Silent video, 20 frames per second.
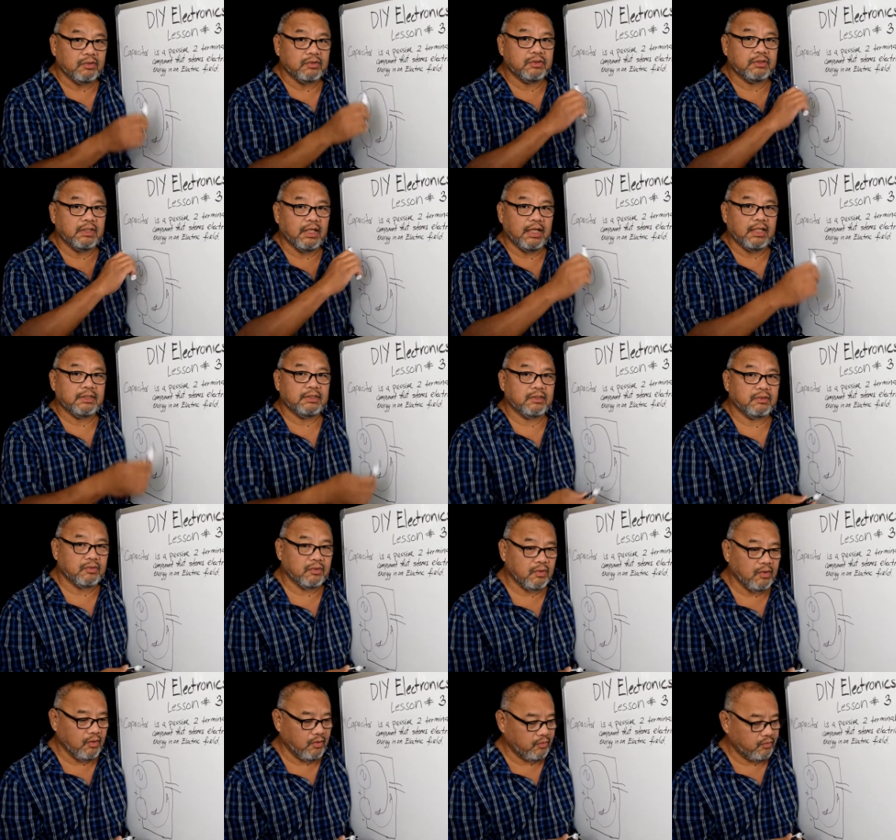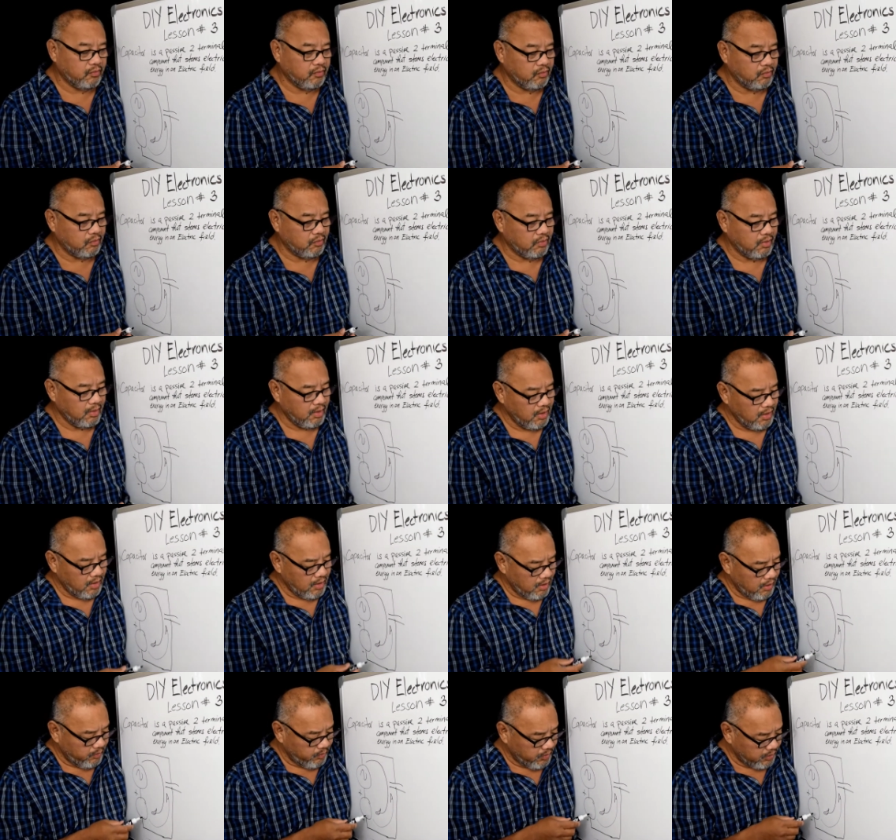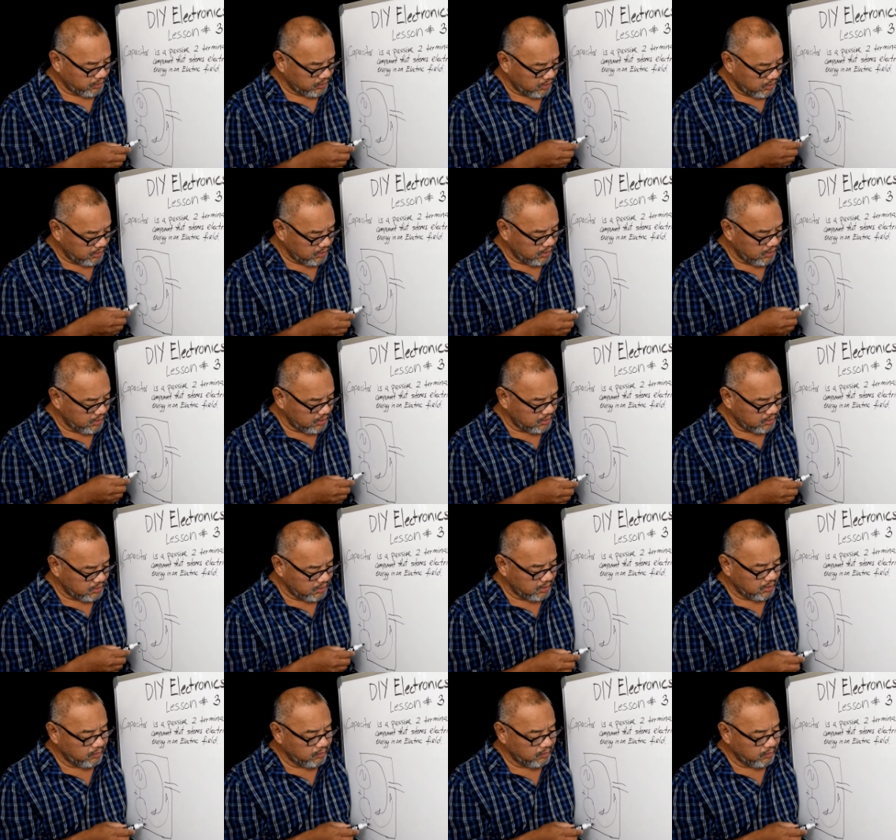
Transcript: the AC to go through, but the DC